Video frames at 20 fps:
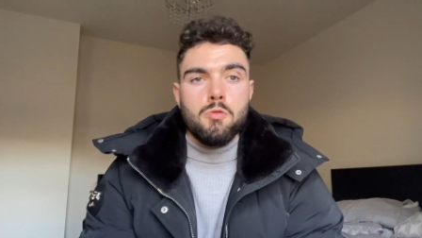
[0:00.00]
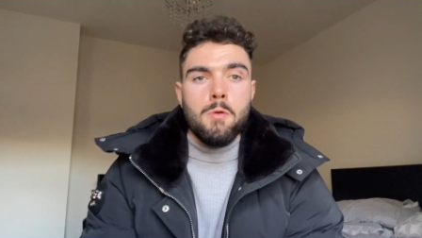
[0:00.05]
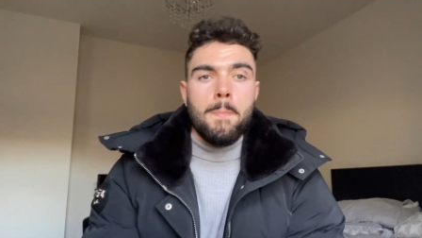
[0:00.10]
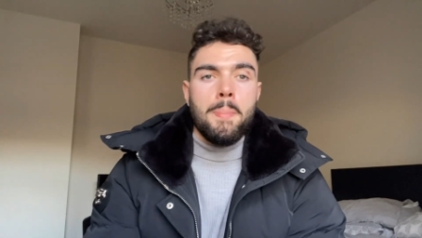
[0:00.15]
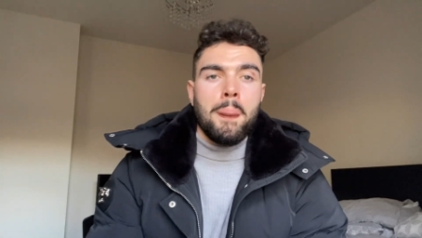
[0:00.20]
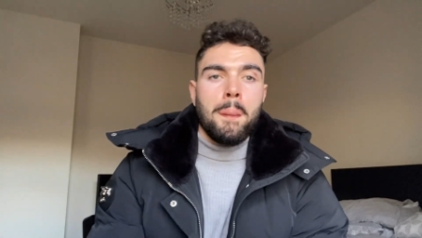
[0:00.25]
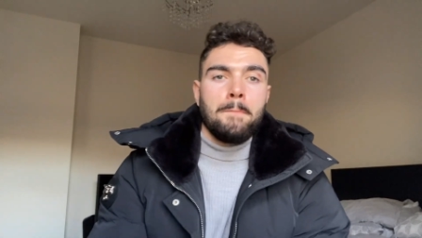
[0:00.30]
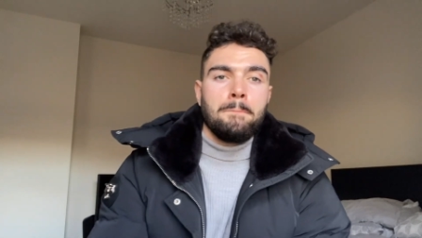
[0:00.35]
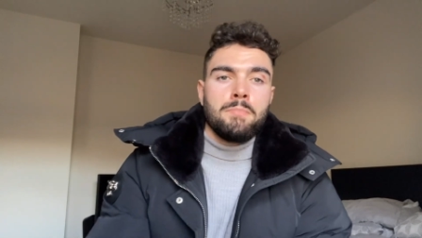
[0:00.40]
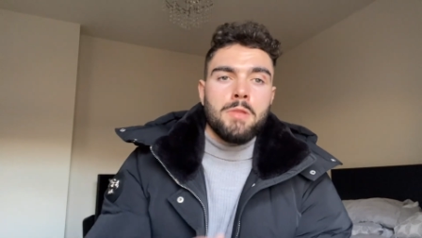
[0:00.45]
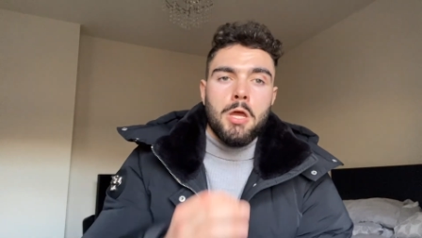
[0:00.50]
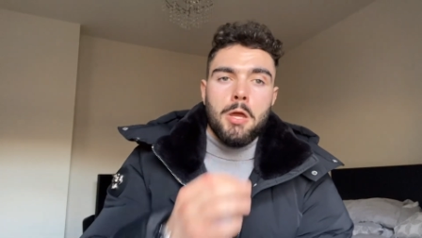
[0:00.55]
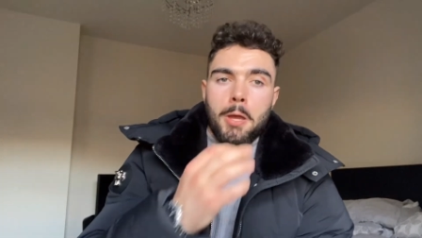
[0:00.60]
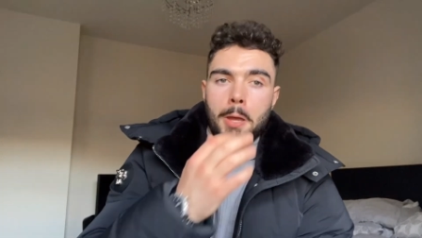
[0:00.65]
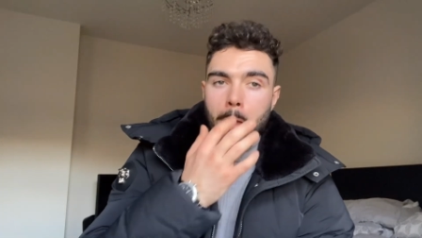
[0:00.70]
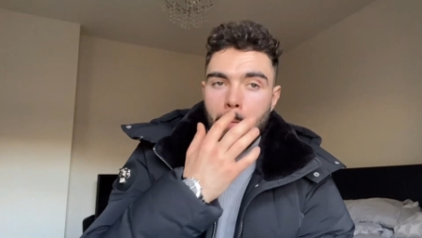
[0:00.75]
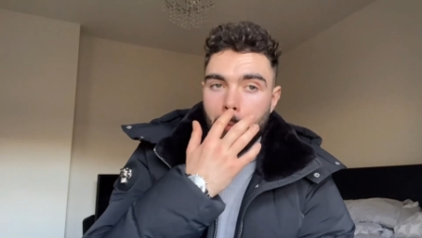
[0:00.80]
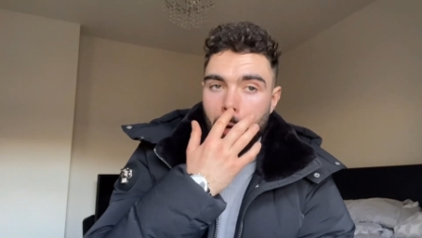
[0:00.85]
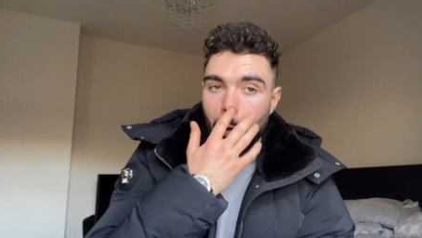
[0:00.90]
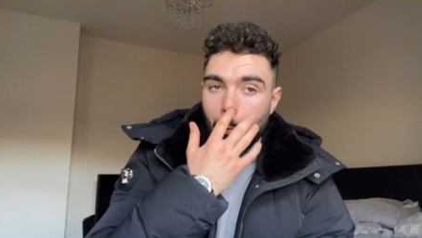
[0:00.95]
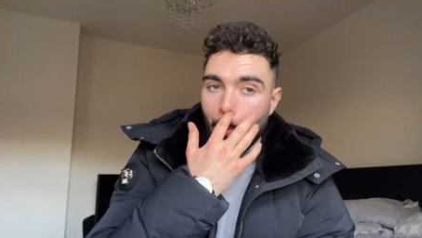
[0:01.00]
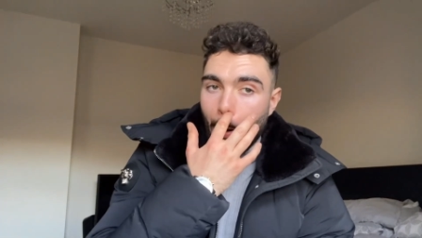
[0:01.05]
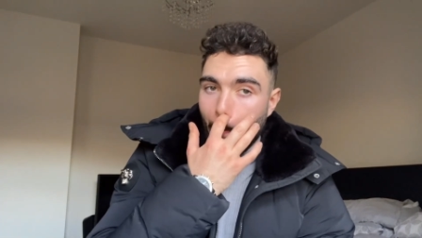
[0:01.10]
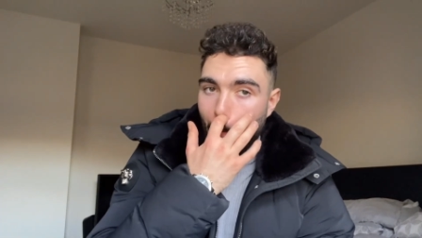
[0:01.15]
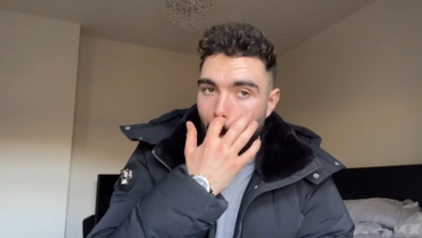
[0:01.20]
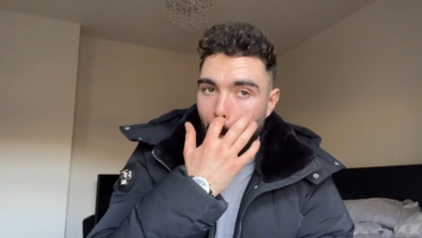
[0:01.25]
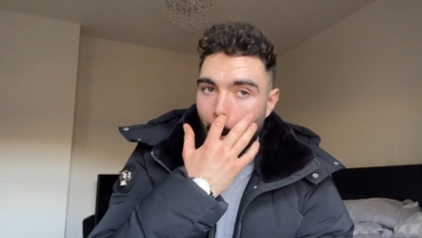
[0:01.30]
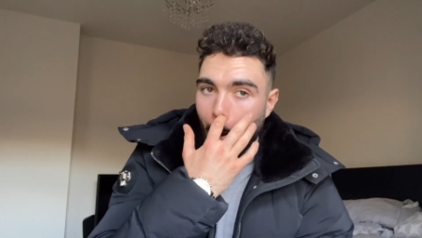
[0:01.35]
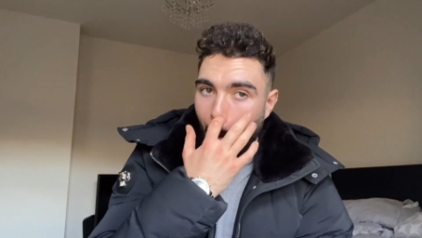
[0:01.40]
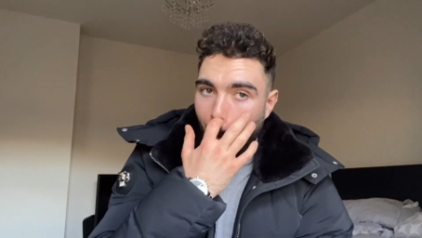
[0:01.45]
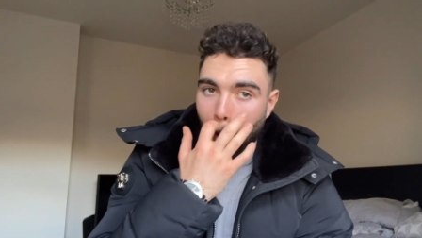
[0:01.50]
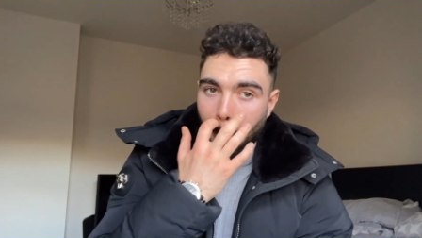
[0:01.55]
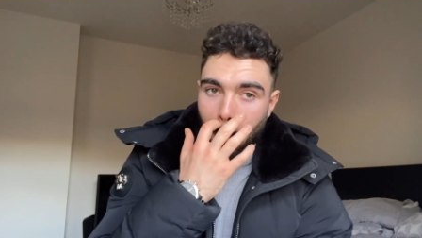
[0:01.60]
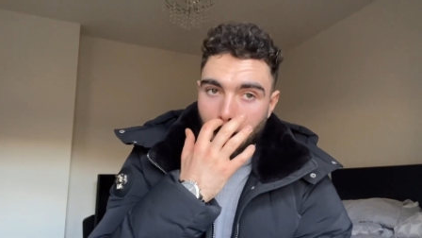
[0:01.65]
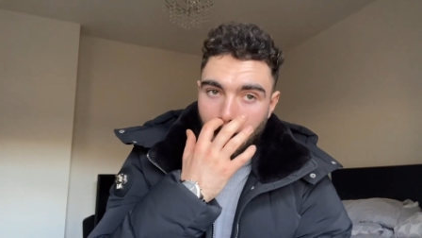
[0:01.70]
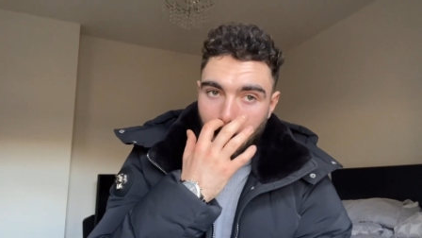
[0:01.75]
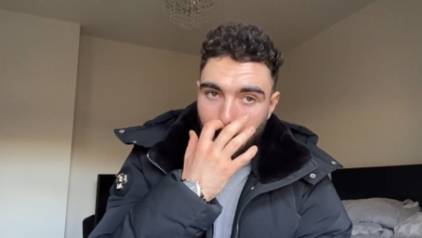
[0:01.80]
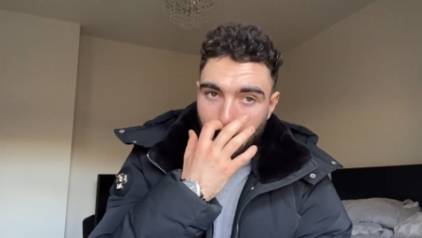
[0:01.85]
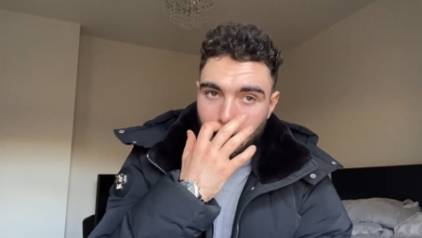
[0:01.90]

Um, and I remember, like,